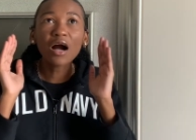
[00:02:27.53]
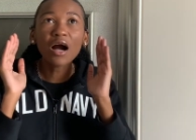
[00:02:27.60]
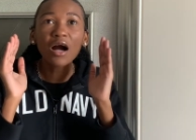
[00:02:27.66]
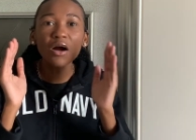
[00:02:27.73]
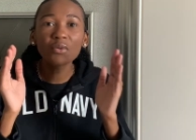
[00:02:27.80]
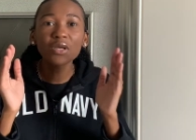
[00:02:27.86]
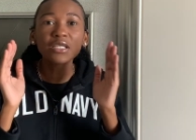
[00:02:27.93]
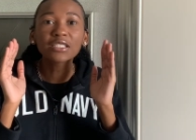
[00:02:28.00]

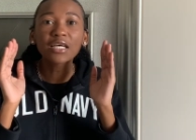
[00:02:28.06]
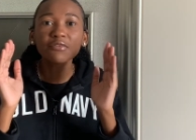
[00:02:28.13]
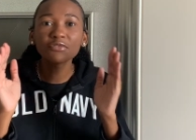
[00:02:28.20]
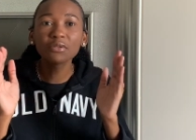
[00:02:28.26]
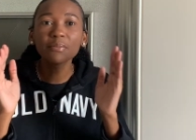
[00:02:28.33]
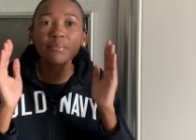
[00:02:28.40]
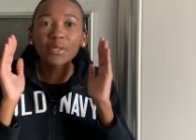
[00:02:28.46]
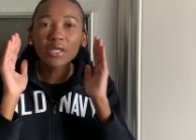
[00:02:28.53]
always have
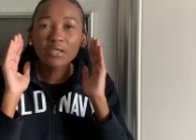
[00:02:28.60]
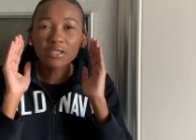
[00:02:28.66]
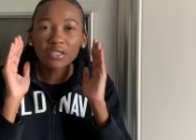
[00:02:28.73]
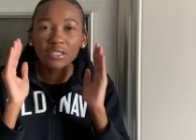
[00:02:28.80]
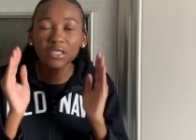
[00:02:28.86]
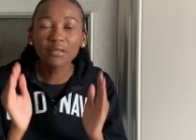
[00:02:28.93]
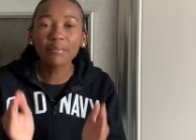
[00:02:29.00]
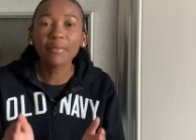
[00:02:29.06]
to bear
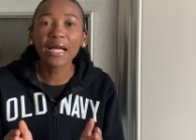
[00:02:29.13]
this in